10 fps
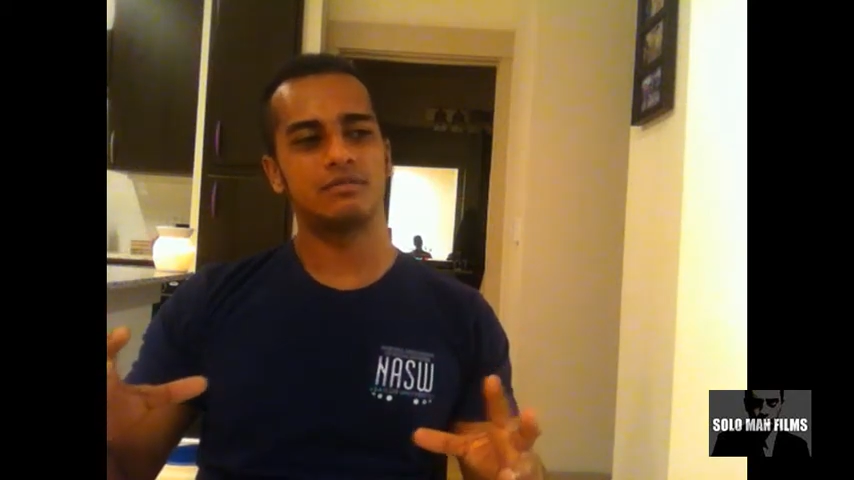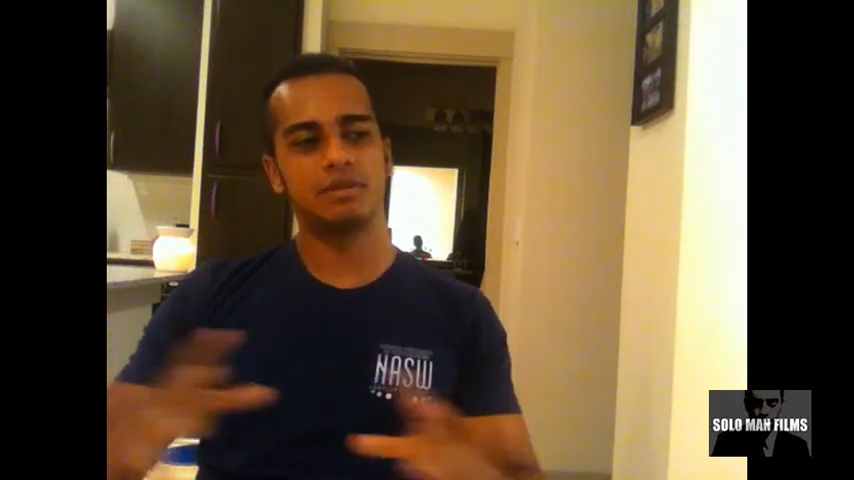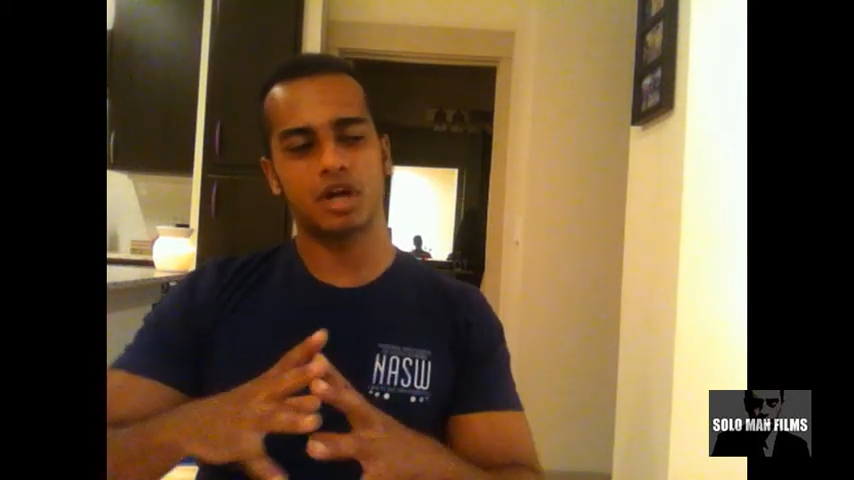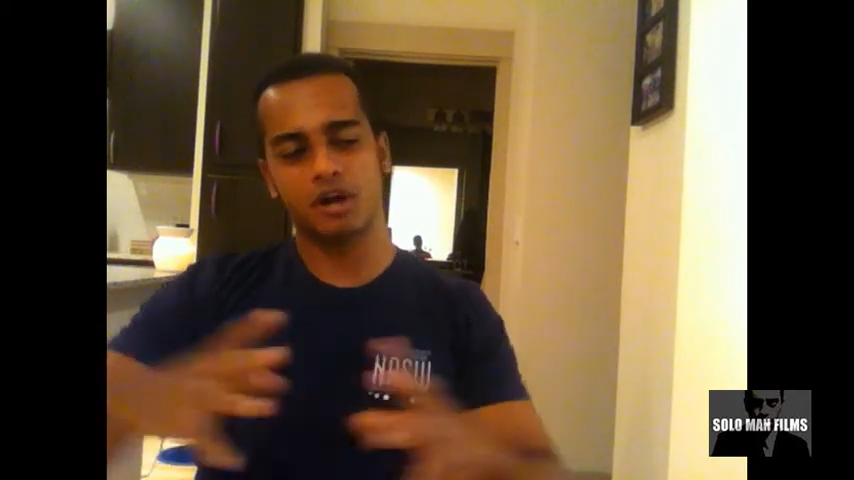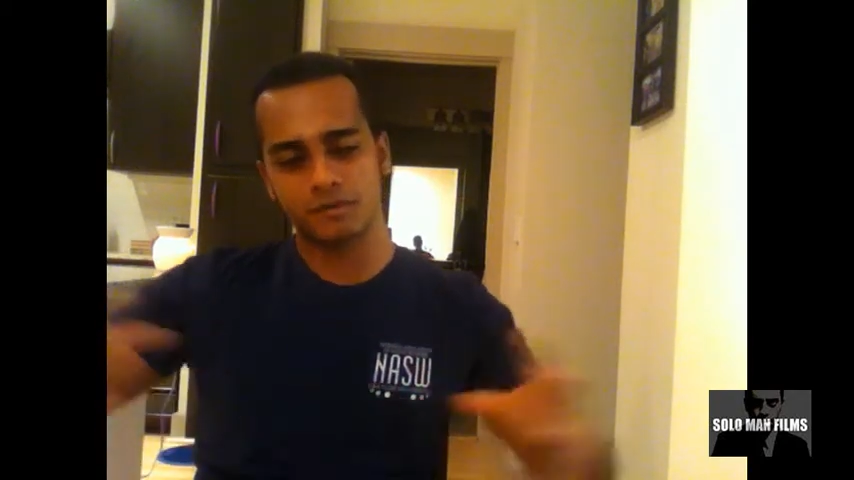
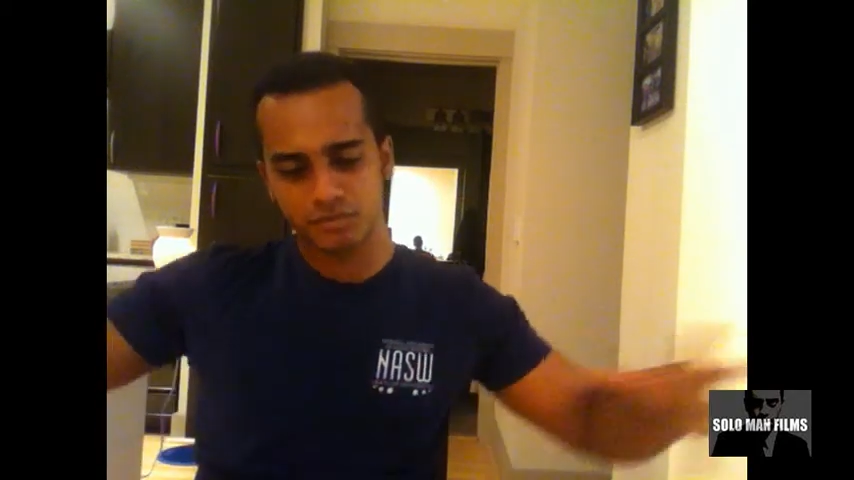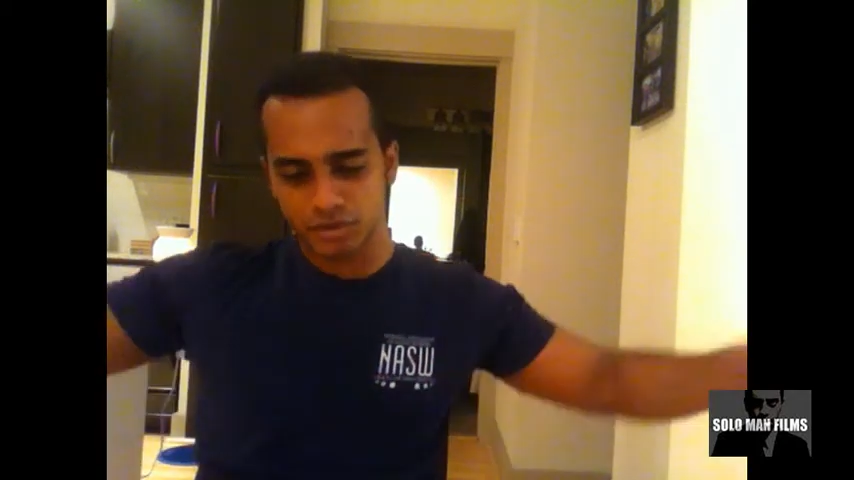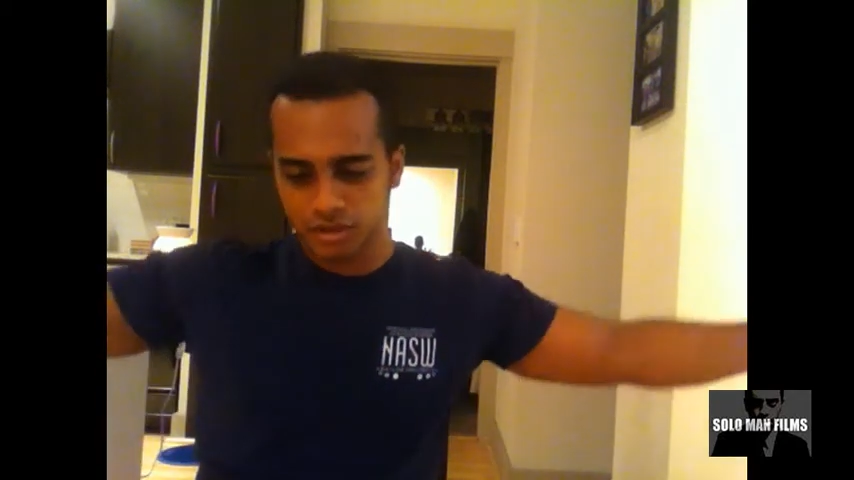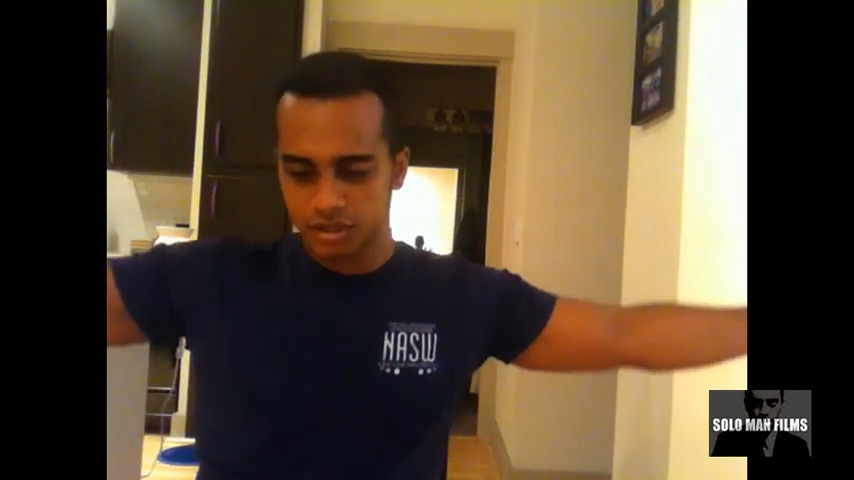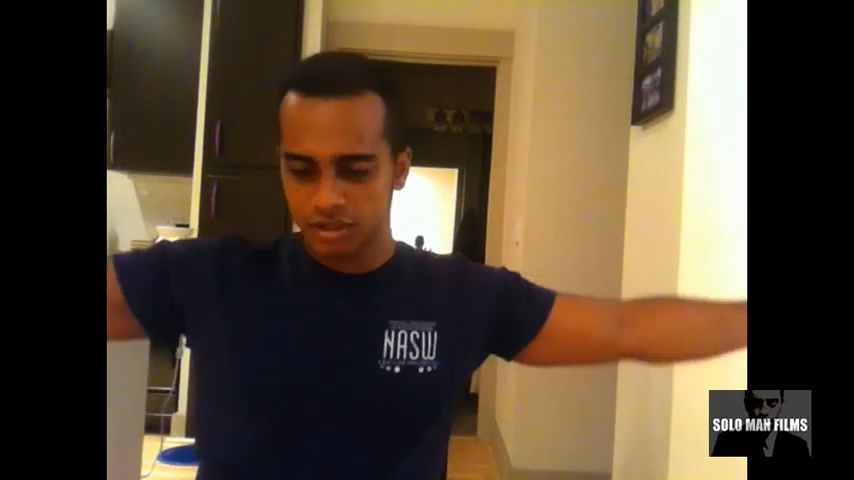it
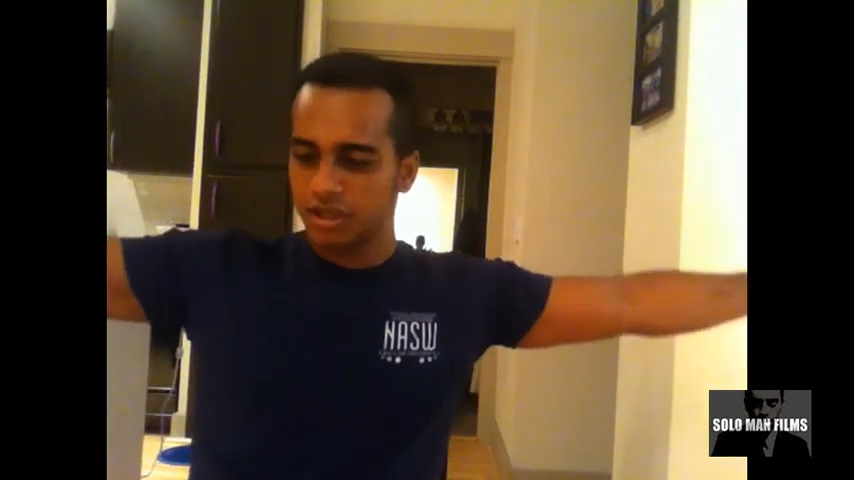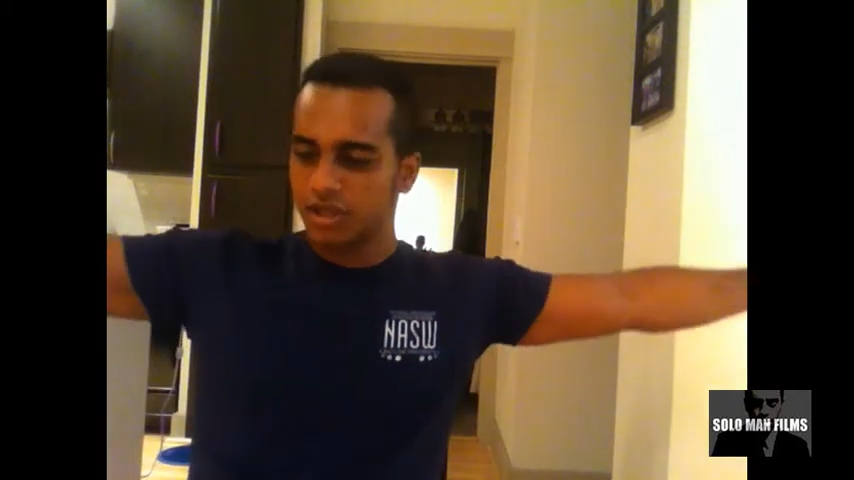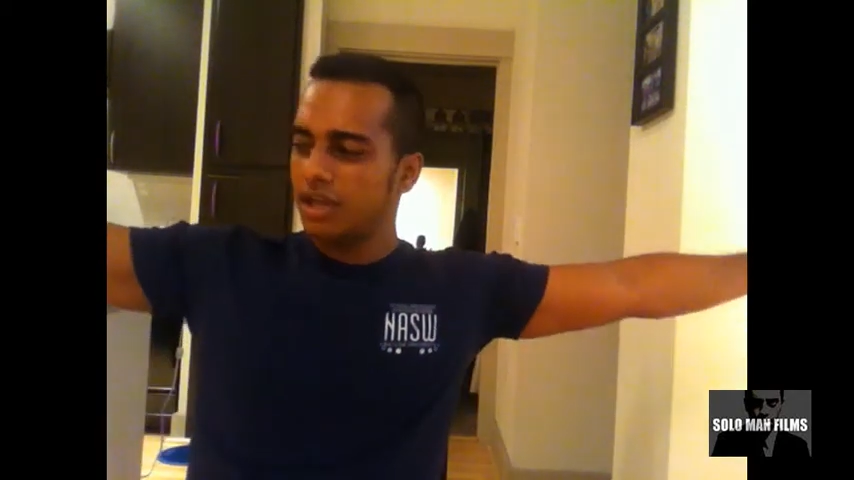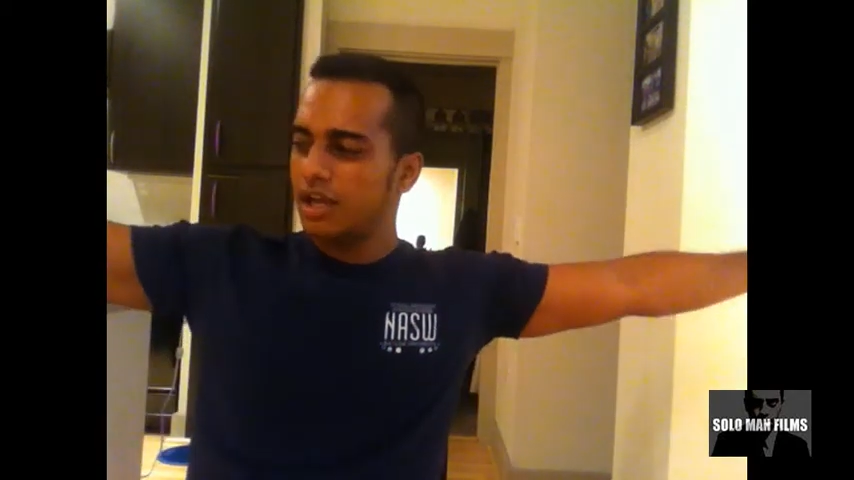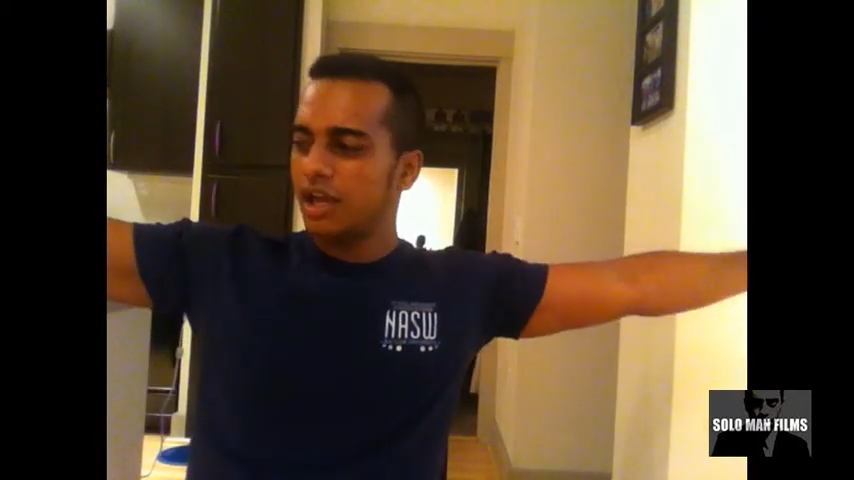becomes
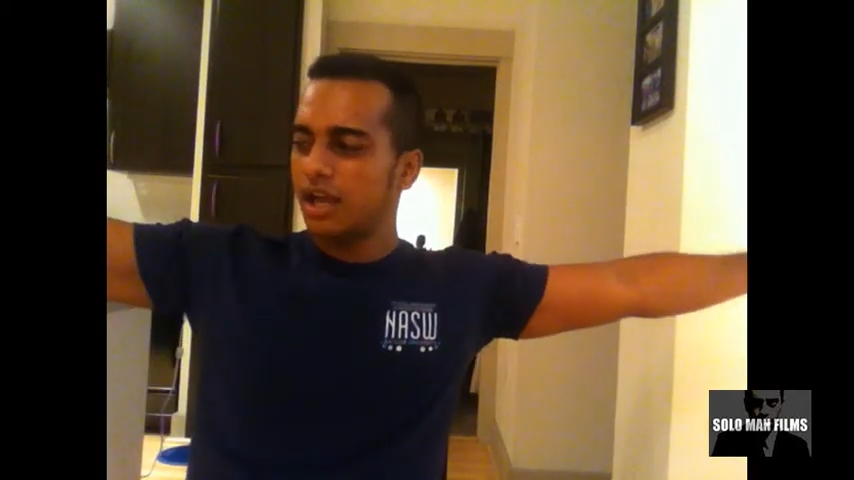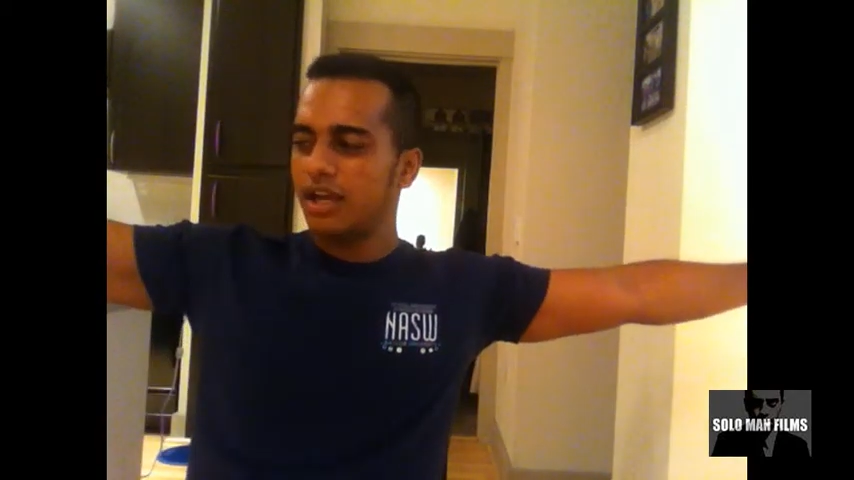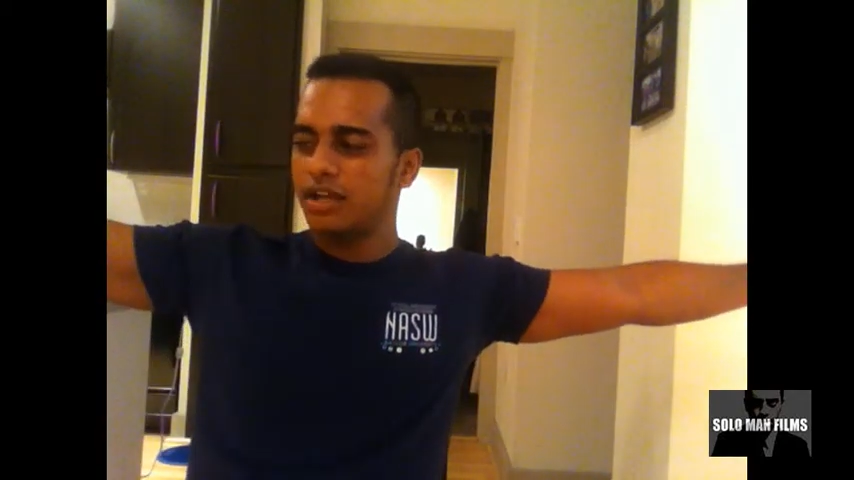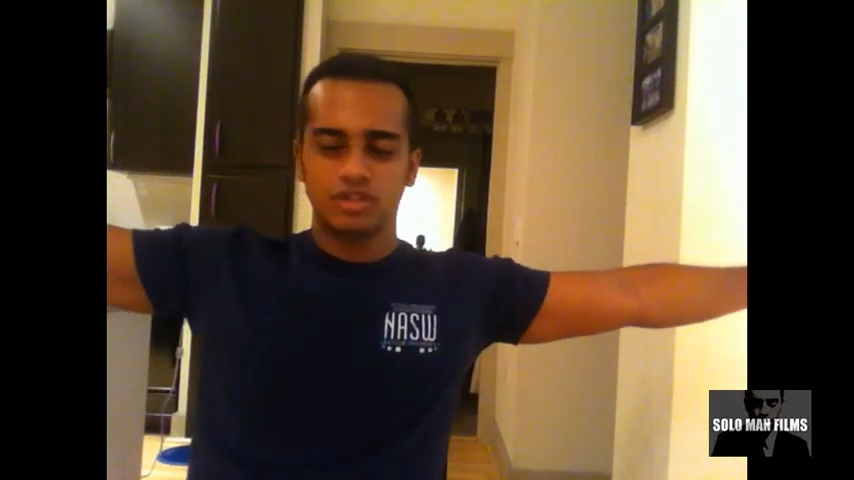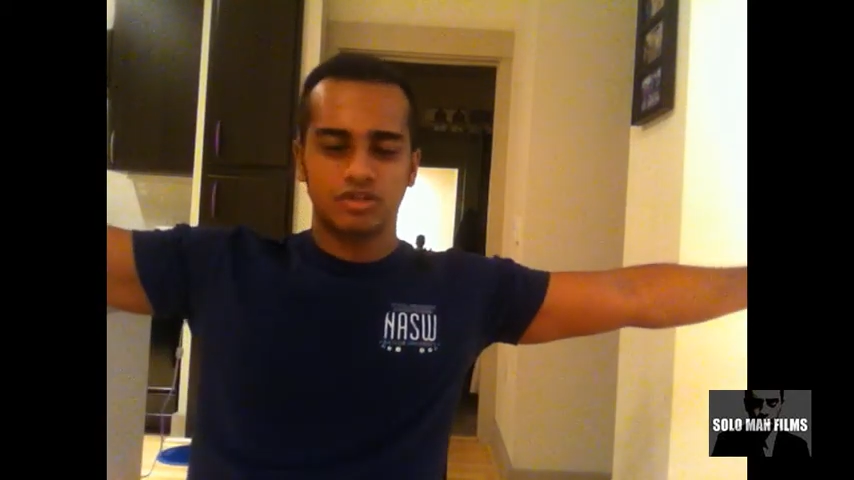
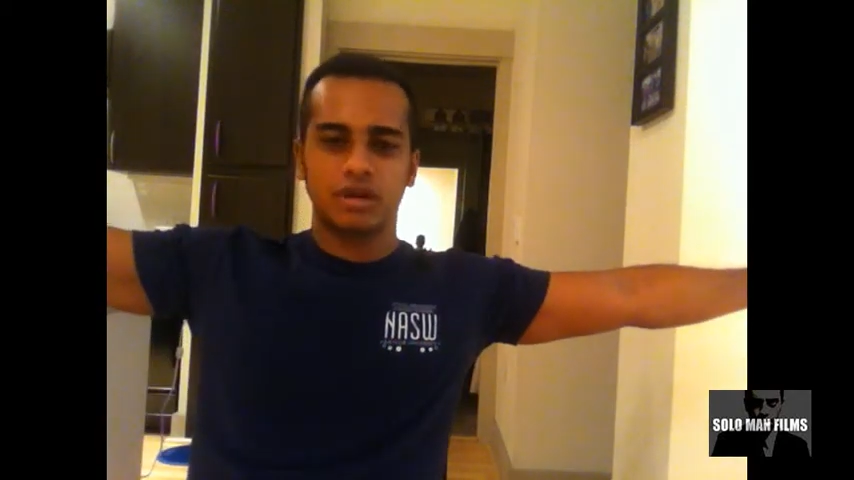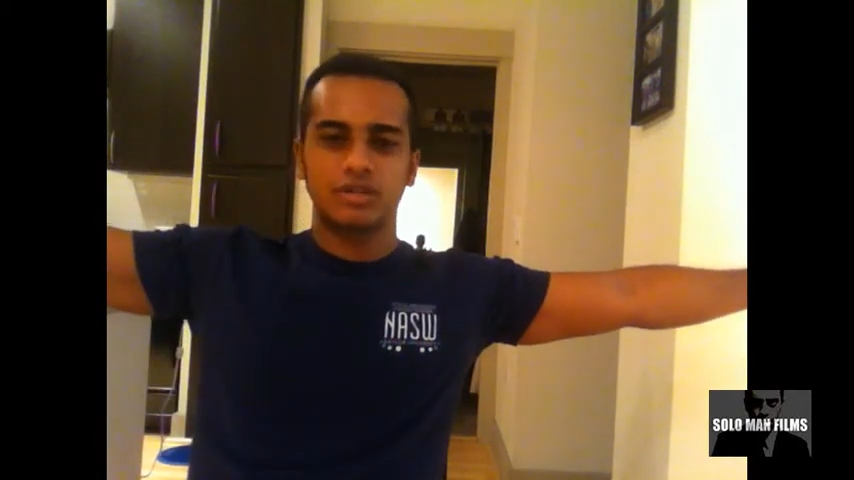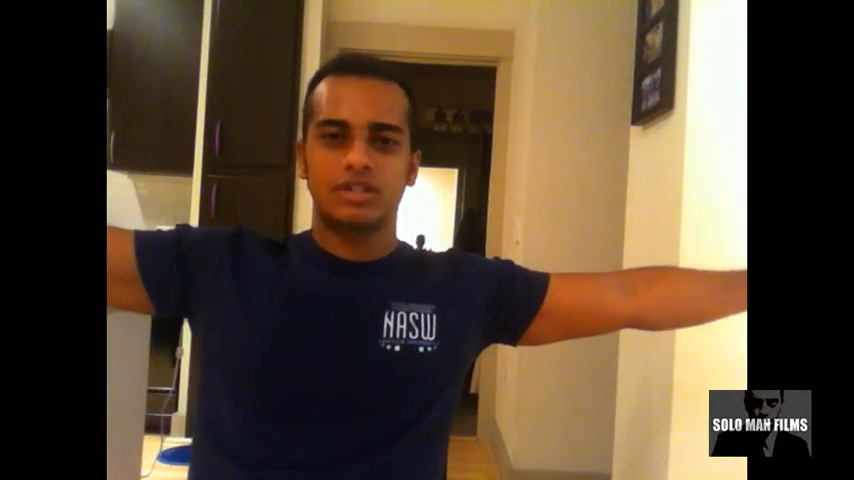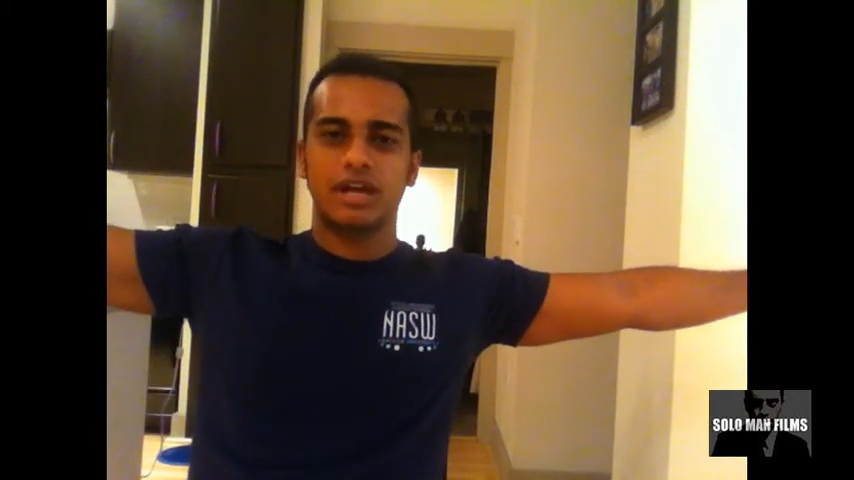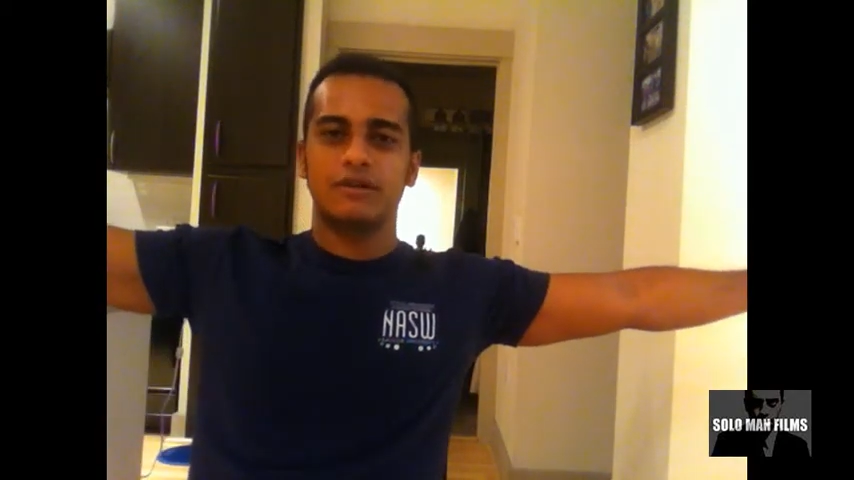a stretched